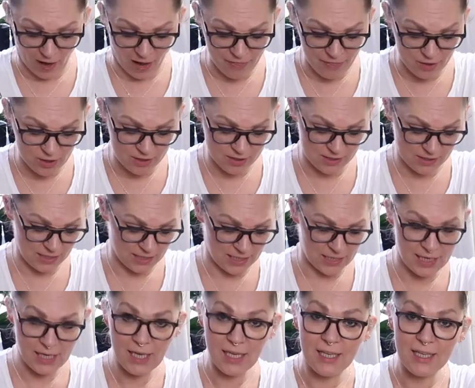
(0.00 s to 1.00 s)
others,
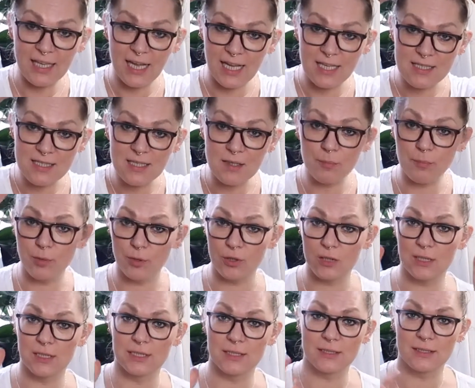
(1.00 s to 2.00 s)
that's
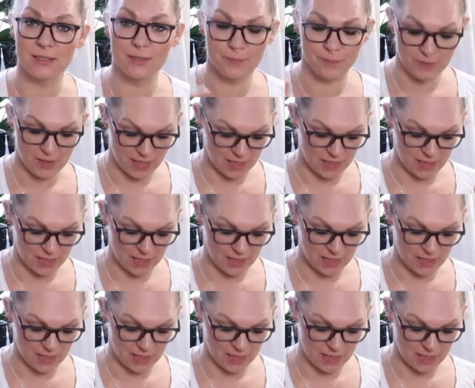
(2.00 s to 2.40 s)
important.